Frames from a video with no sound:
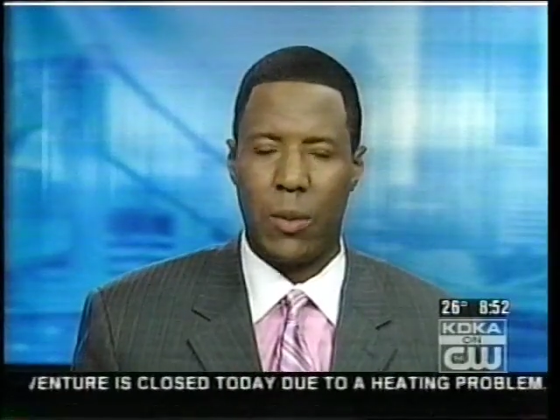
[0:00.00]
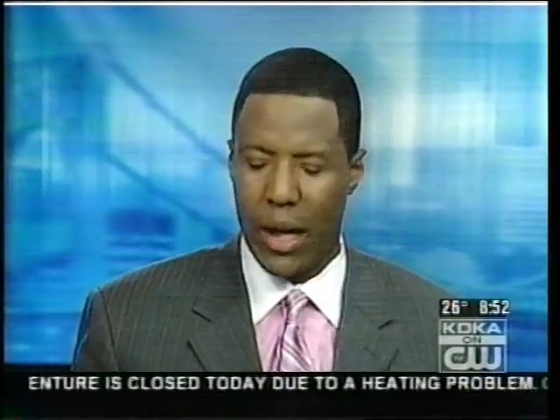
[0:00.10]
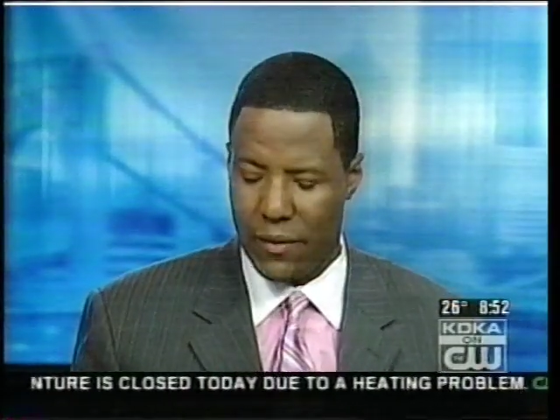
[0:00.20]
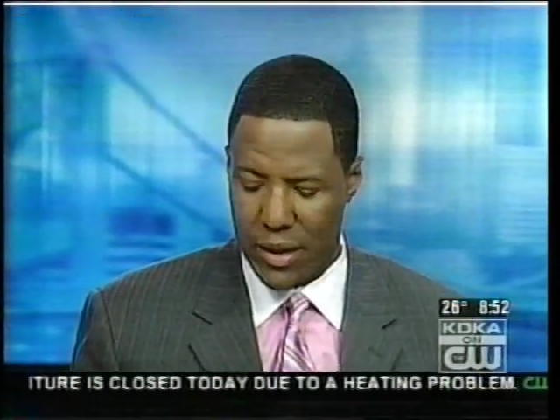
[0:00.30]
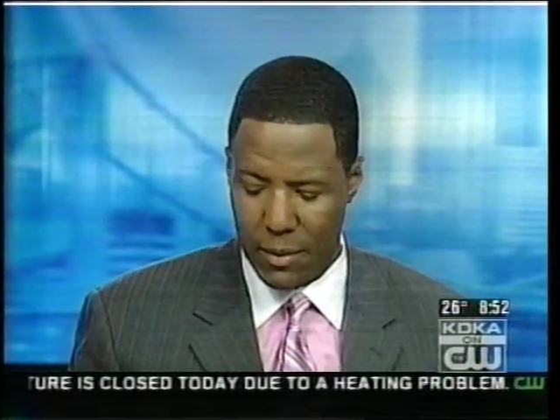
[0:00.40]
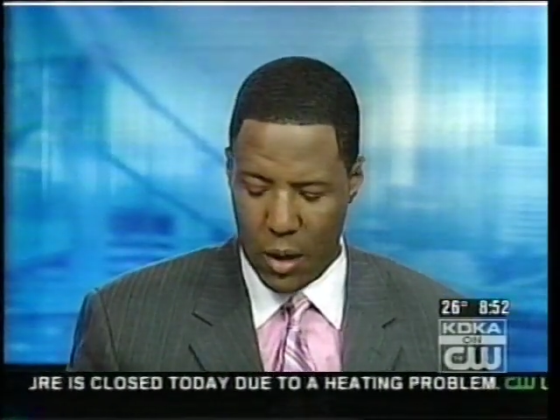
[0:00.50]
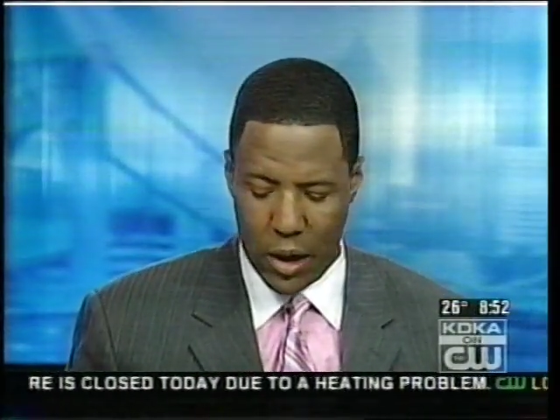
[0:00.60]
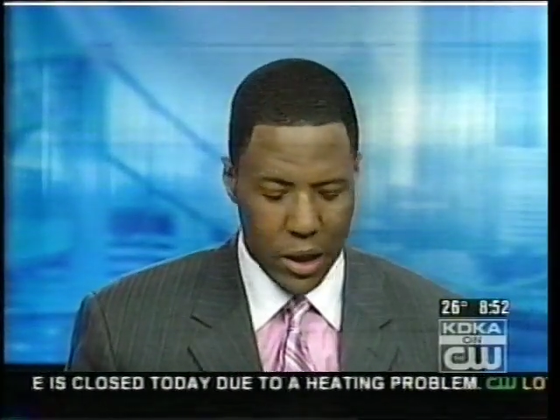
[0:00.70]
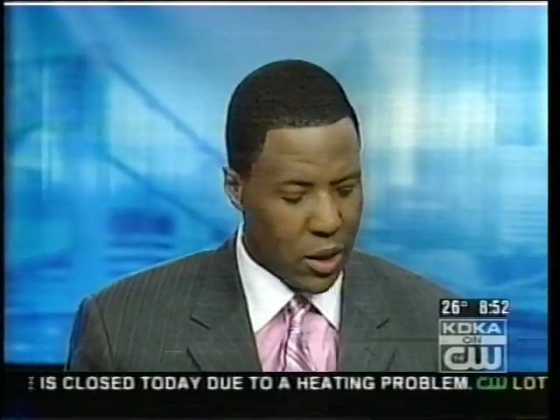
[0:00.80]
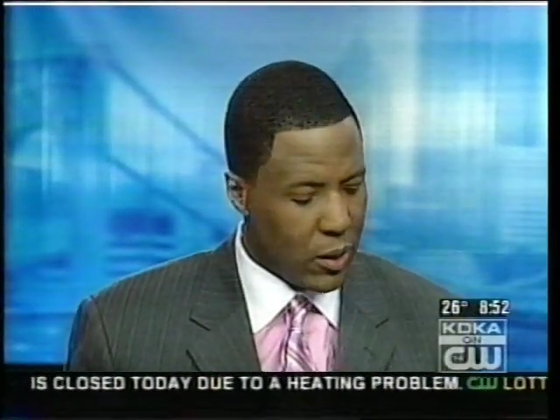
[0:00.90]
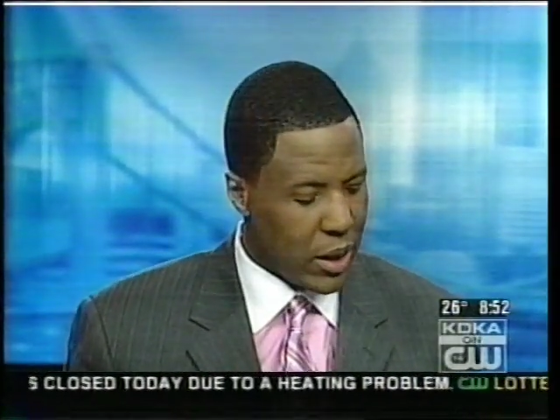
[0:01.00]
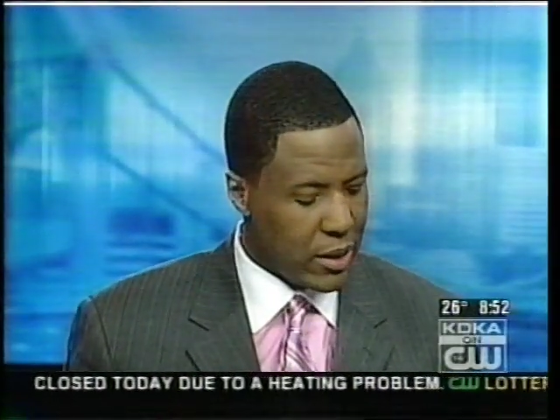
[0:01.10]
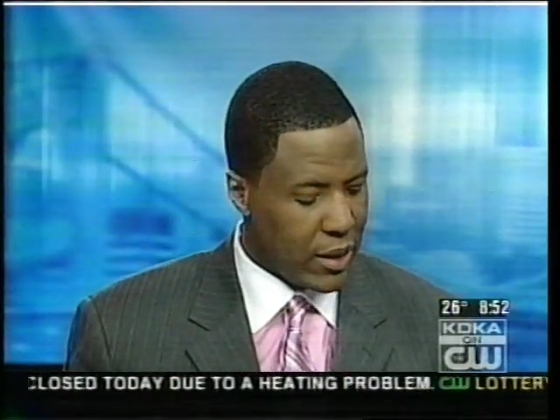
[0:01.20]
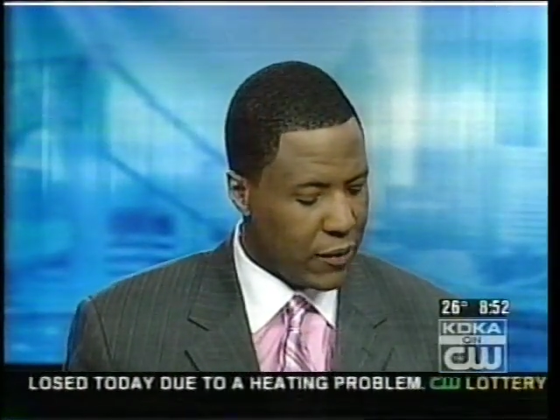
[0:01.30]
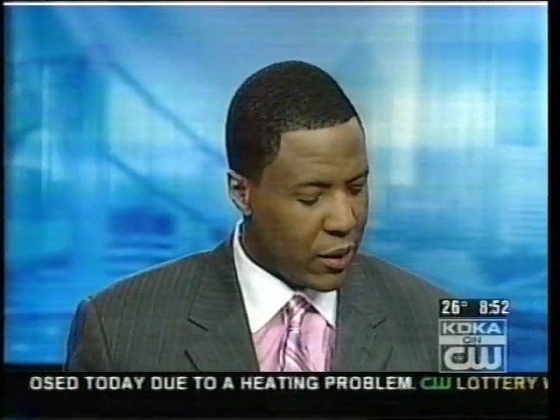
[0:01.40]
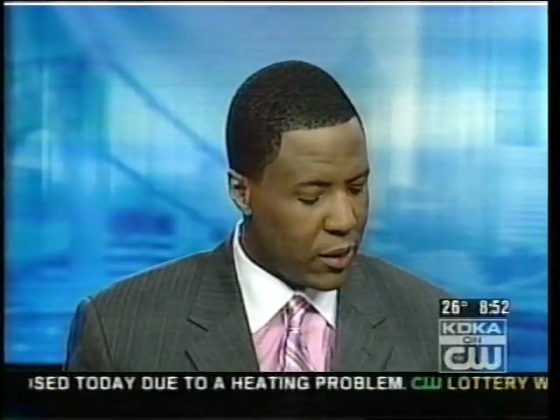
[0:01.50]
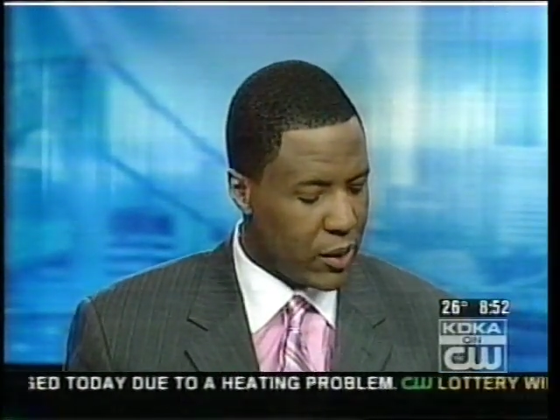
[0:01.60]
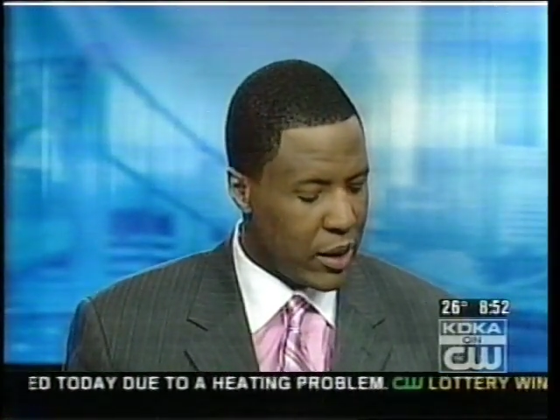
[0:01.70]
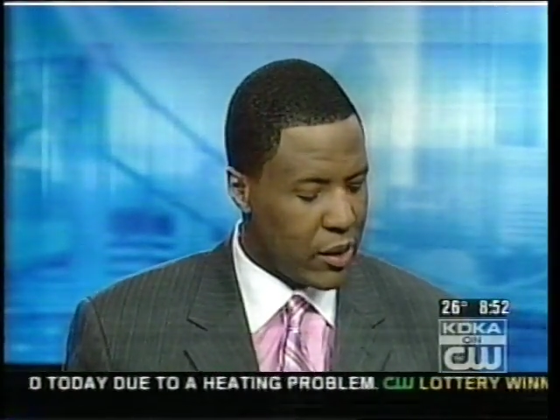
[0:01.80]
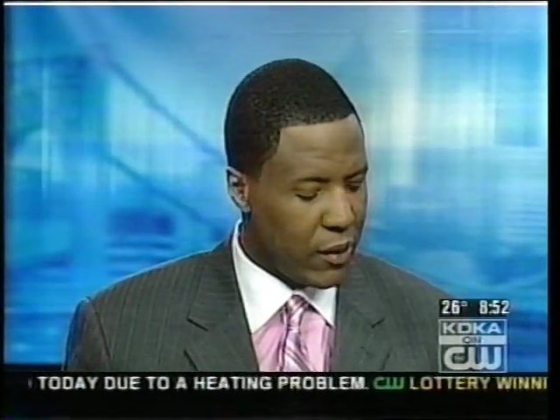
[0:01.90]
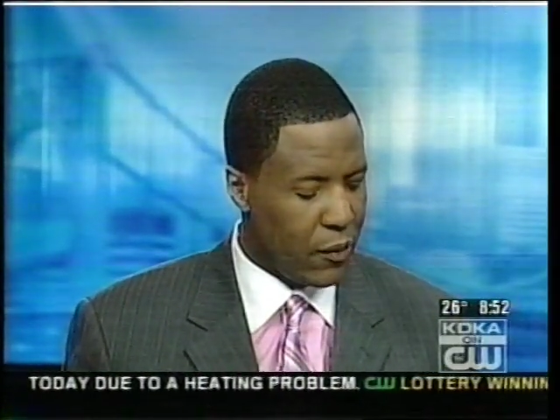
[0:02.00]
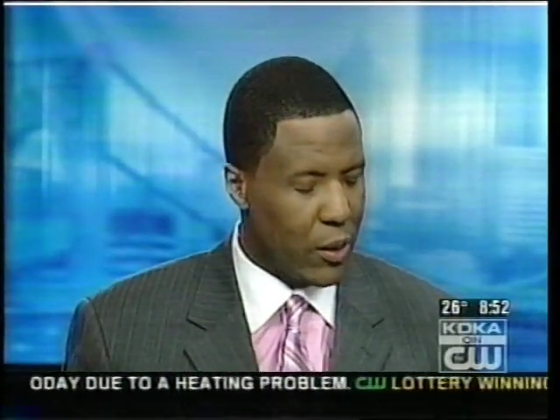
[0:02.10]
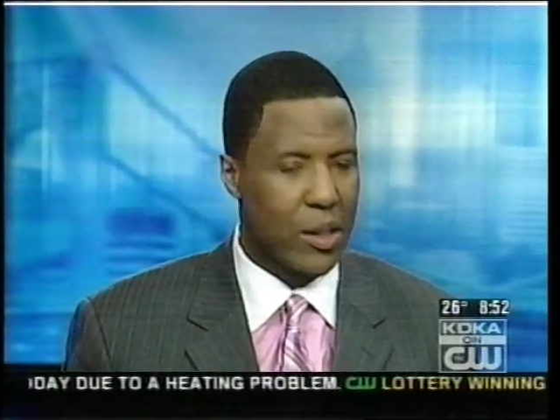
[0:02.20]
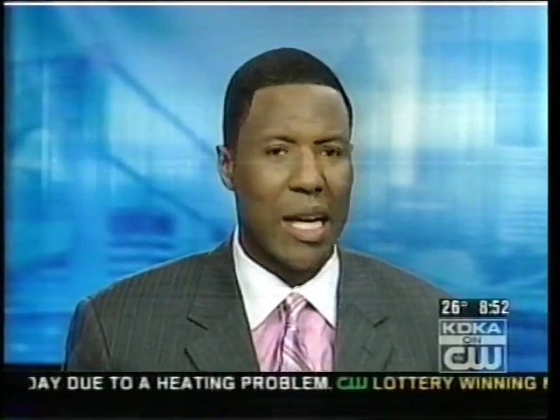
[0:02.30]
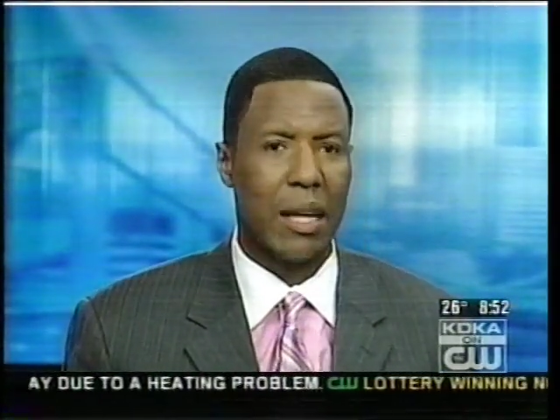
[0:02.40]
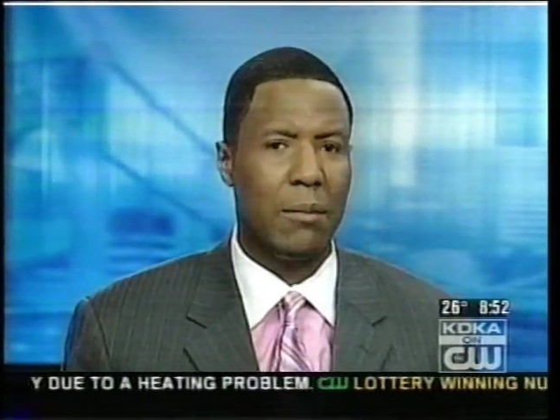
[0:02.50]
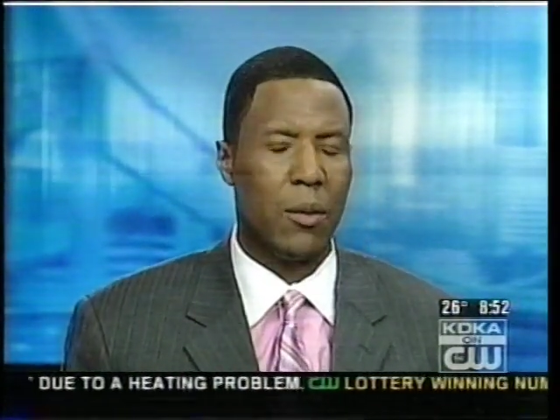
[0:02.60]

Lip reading: we're having some audio difficulties for a second,